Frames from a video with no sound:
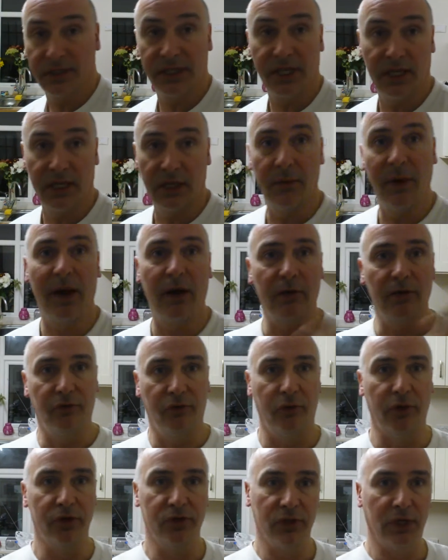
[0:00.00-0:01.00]
I take them out of the
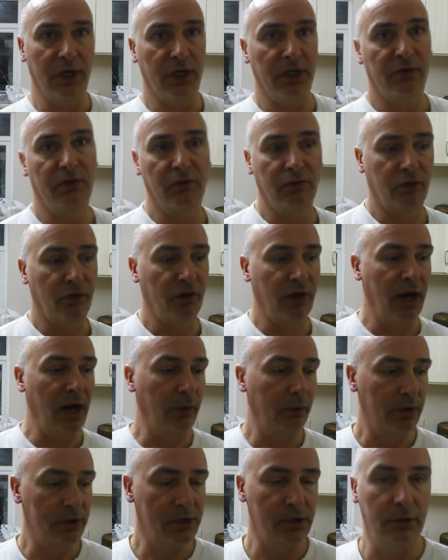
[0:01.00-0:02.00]
fridge and leave them for an
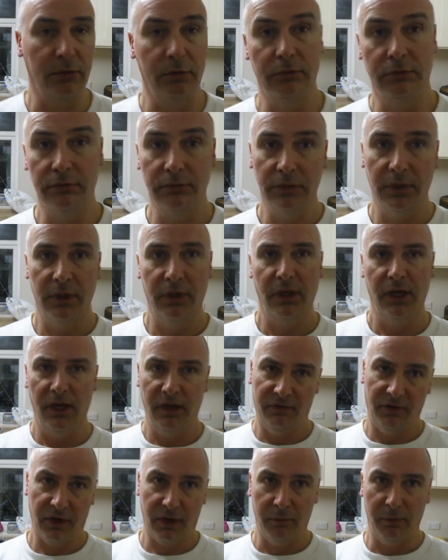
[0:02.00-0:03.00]
hour or so,
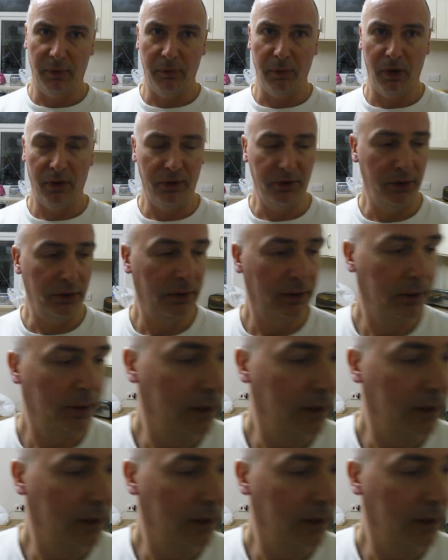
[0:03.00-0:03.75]
if I can be bothered.